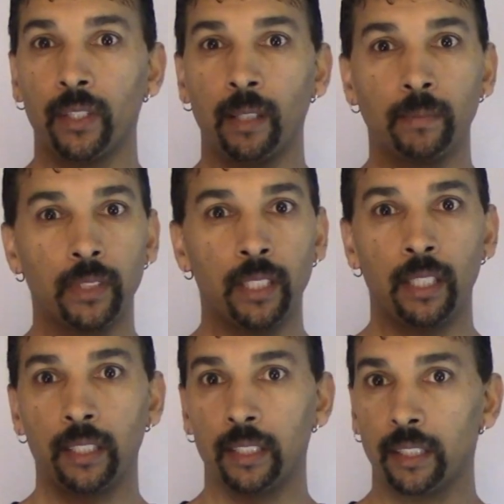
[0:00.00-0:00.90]
I'm
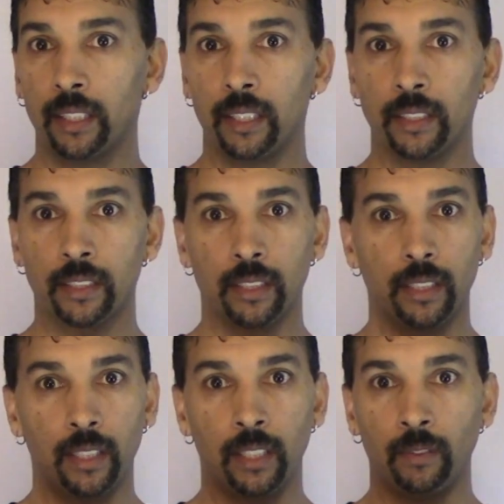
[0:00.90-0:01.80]
telling you,
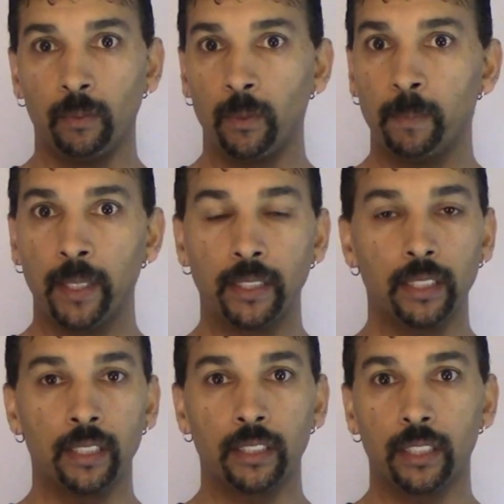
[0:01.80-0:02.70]
it would be
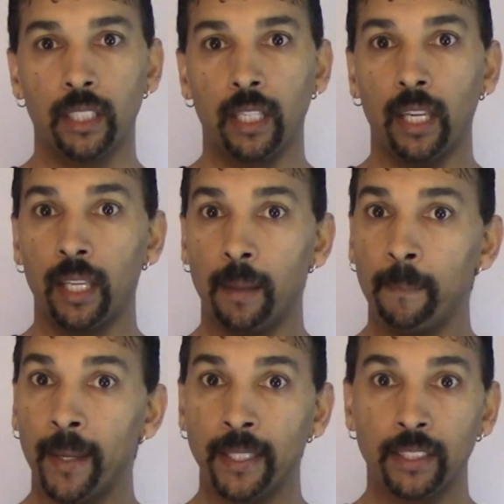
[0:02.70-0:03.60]
such an
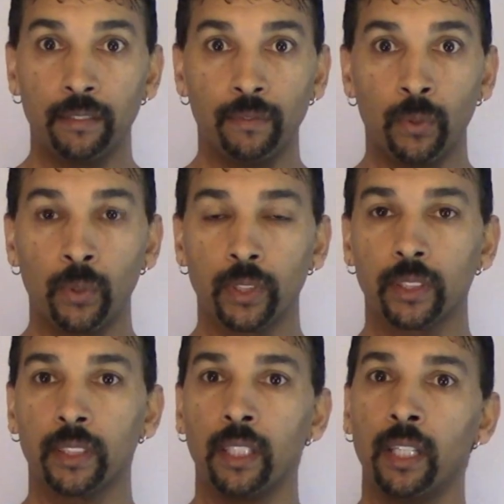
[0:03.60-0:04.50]
amazing voice.